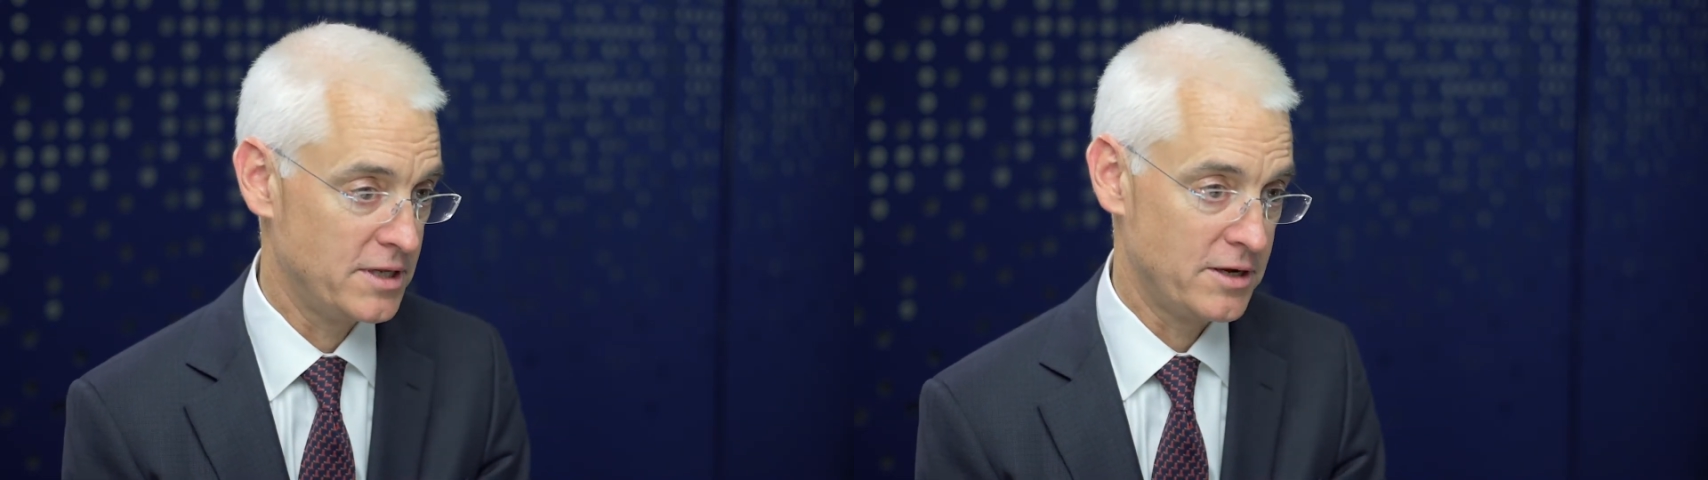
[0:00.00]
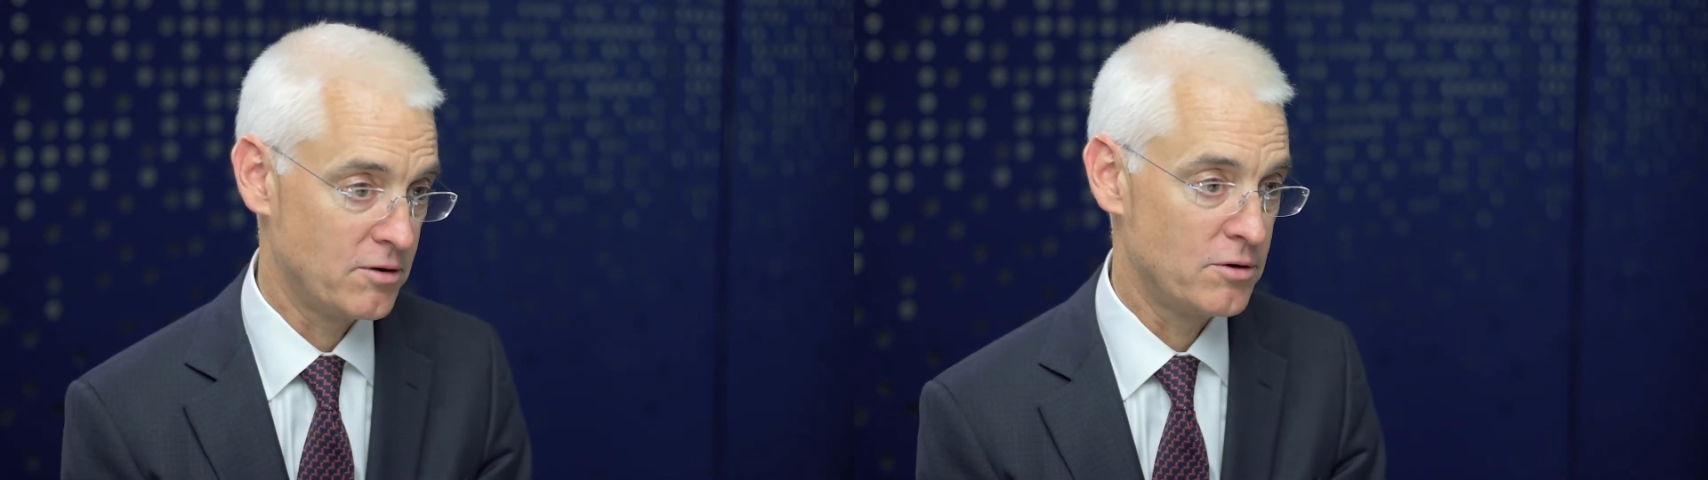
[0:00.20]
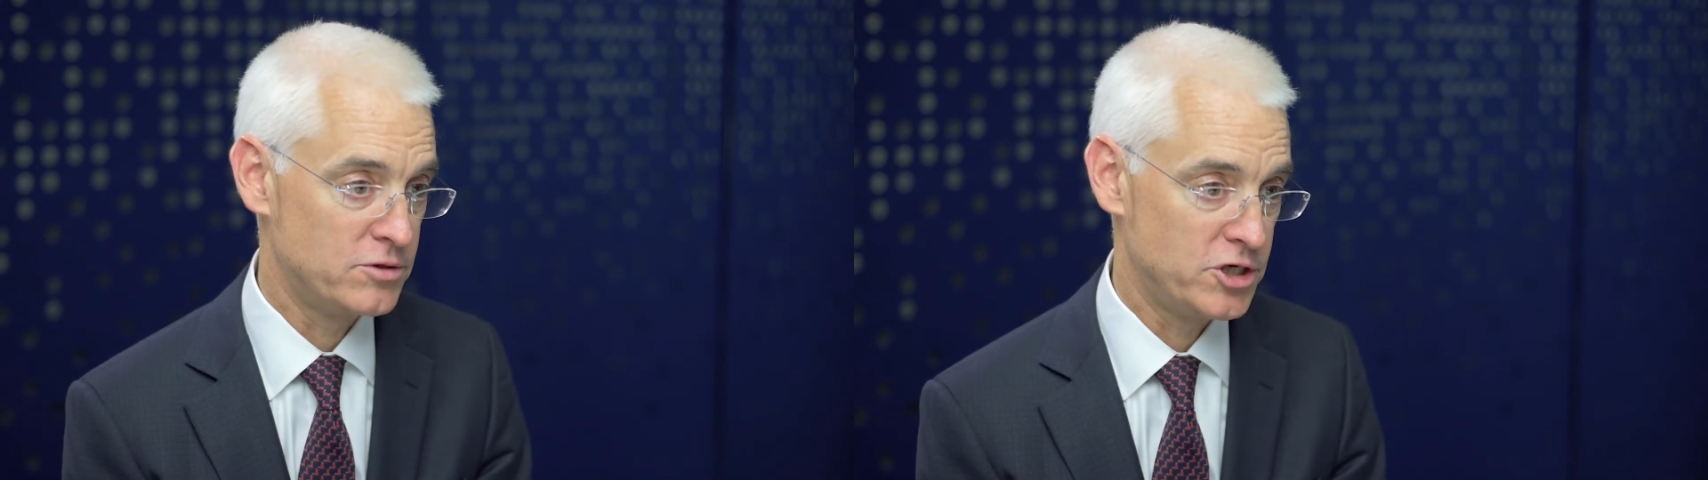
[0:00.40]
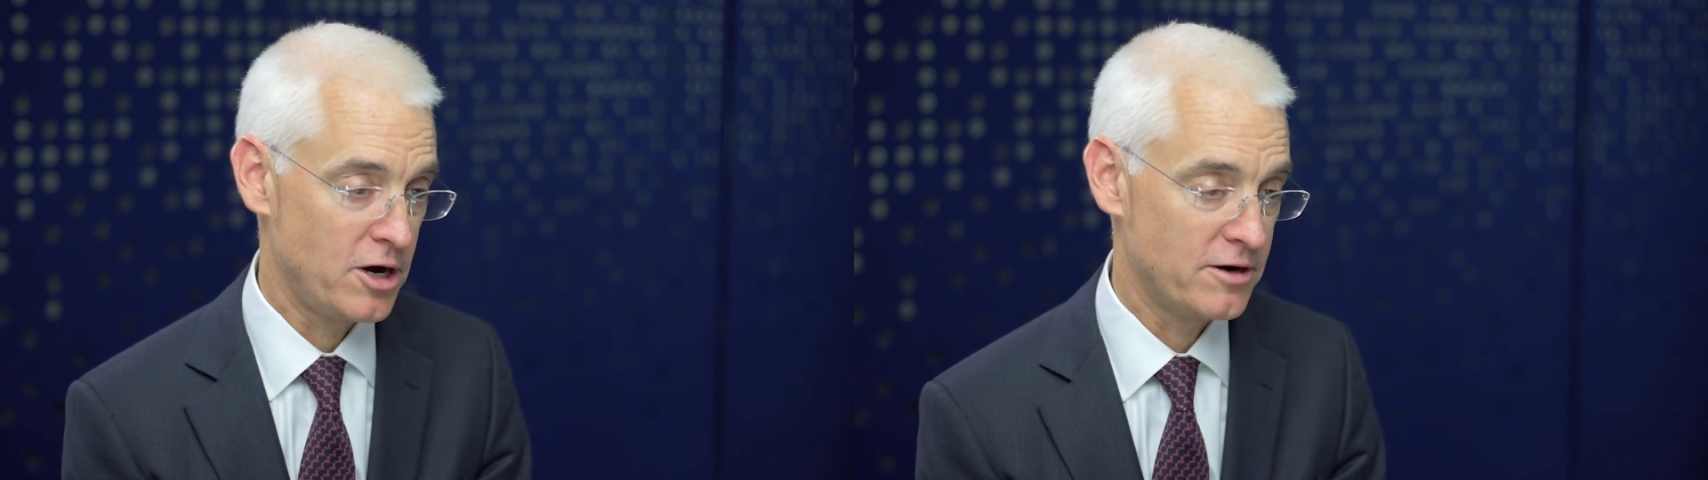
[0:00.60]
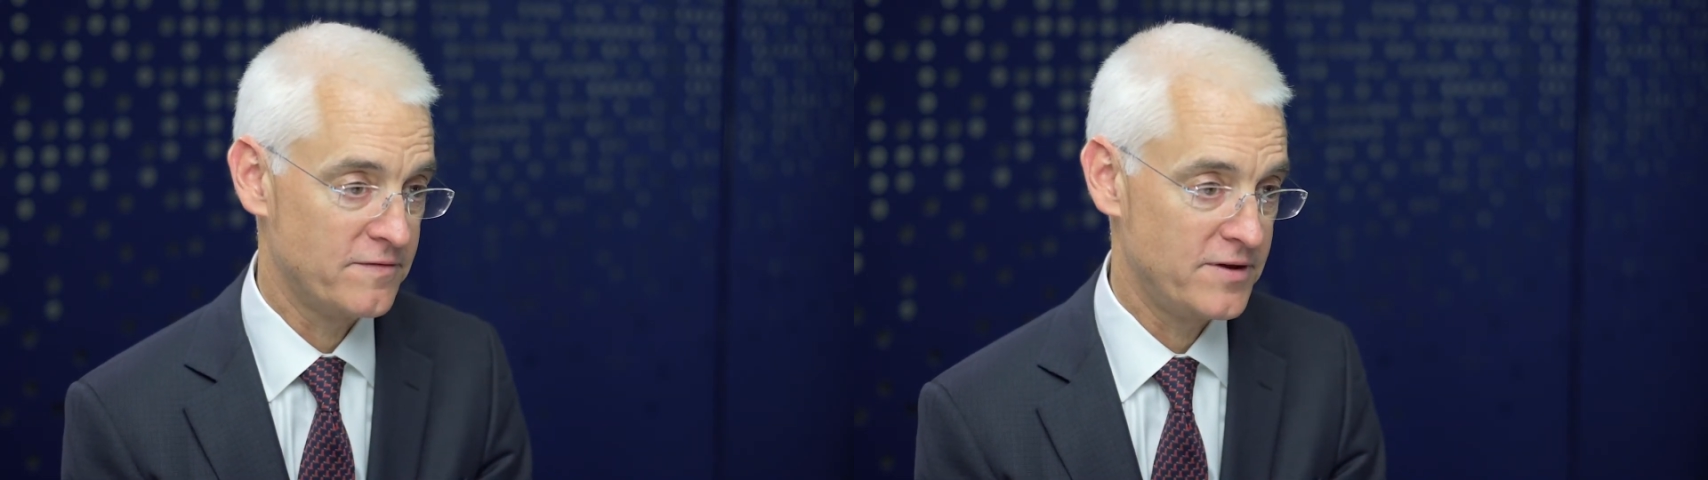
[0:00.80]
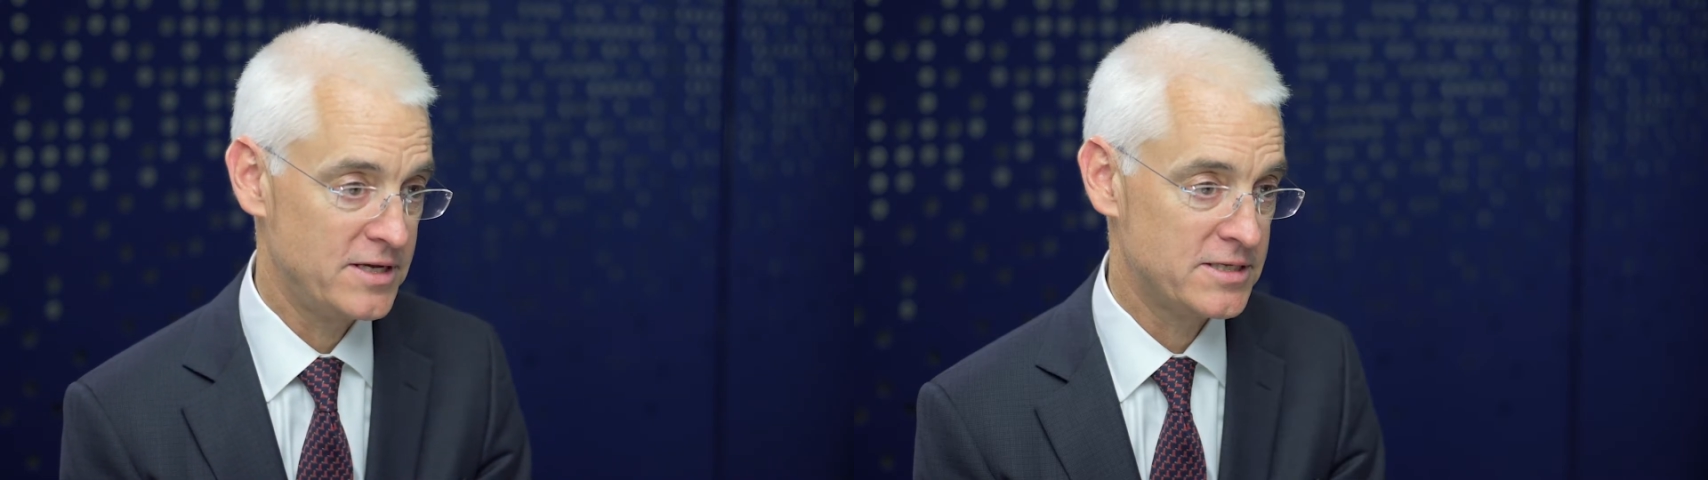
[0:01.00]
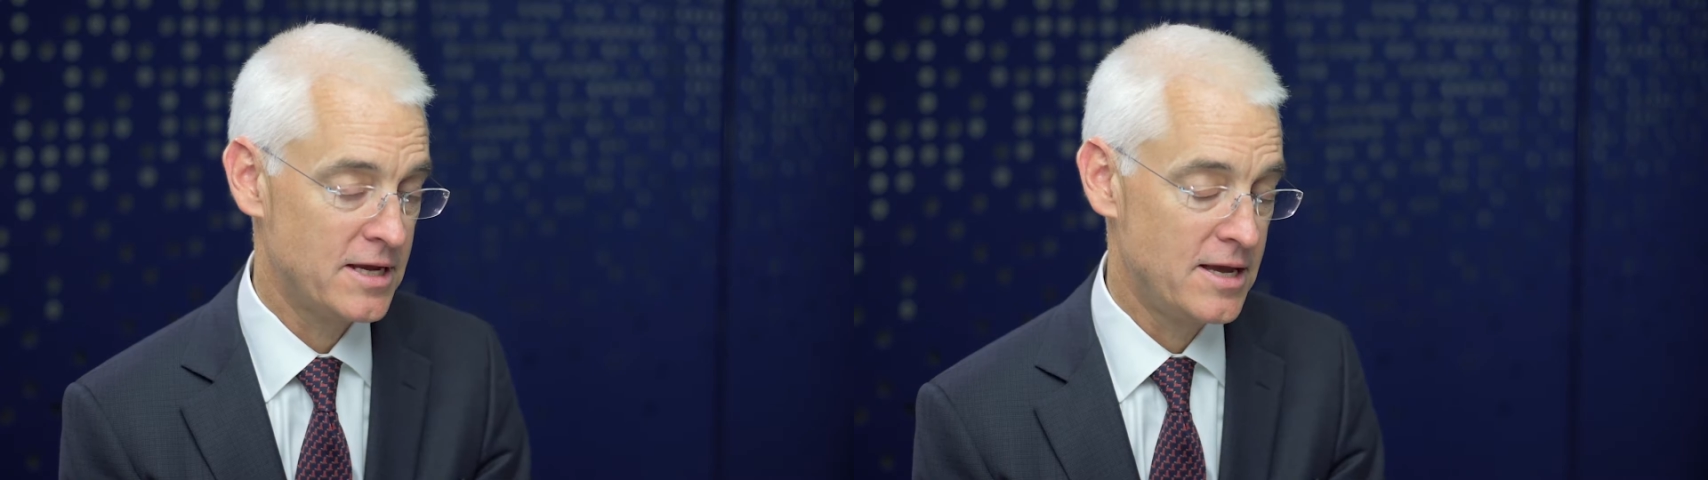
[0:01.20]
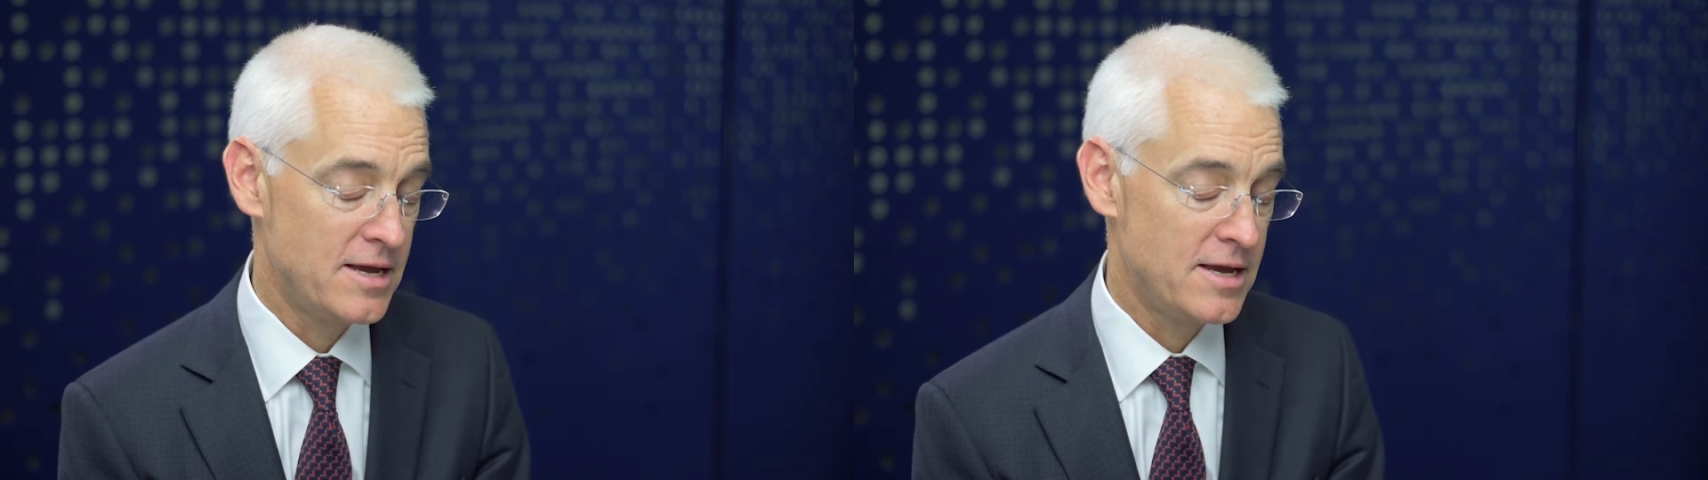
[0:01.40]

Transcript: in their own geographies.